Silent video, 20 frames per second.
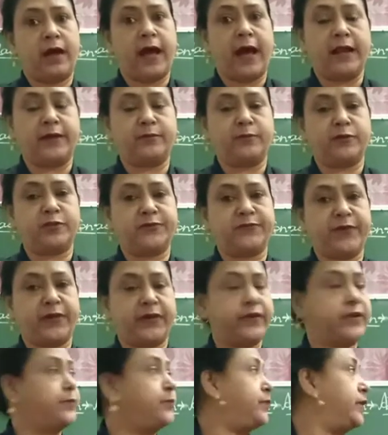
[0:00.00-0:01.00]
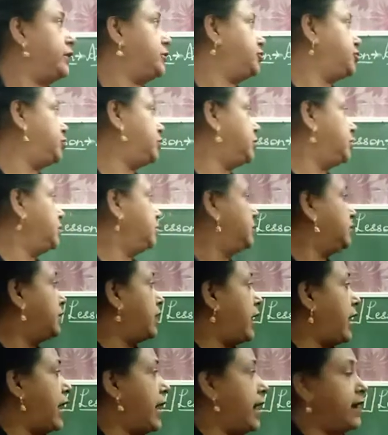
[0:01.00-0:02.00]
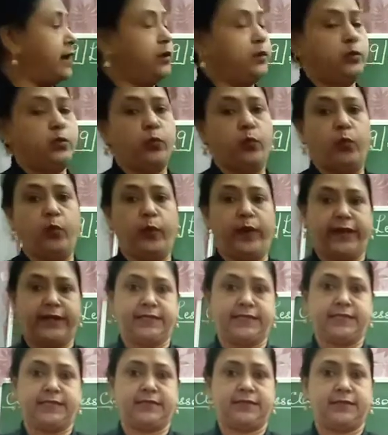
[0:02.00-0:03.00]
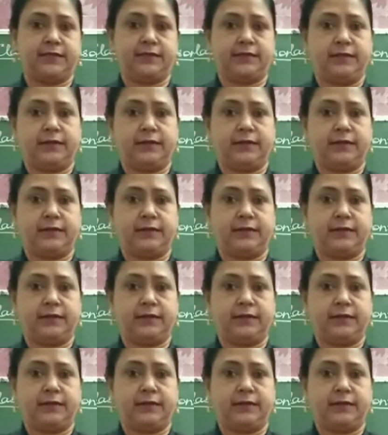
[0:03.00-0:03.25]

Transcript: atmospheric pressure and winds.